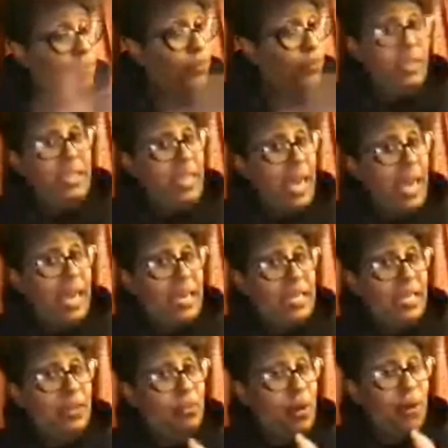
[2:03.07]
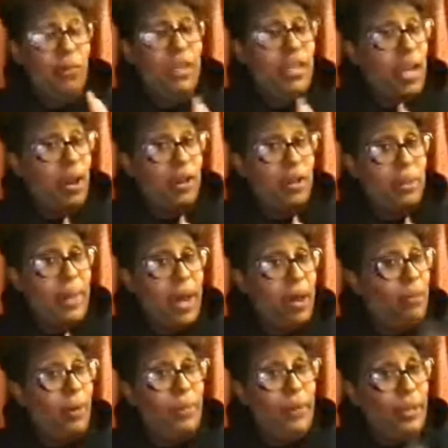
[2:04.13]
Was it hectic? What we talking about?
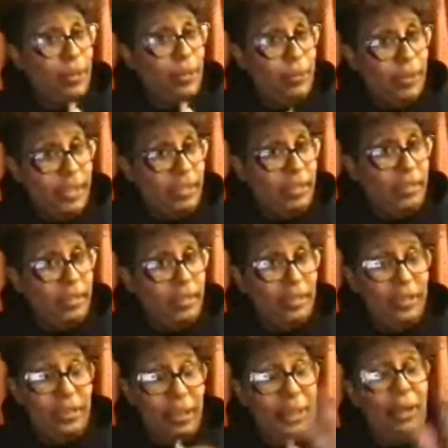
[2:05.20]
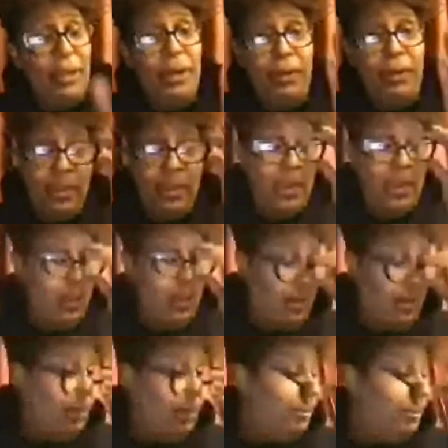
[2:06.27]
What we doing? You know?
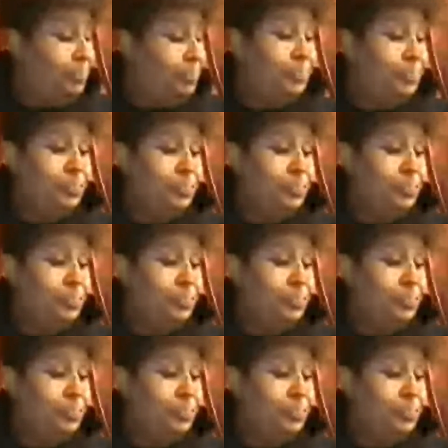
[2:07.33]
Um,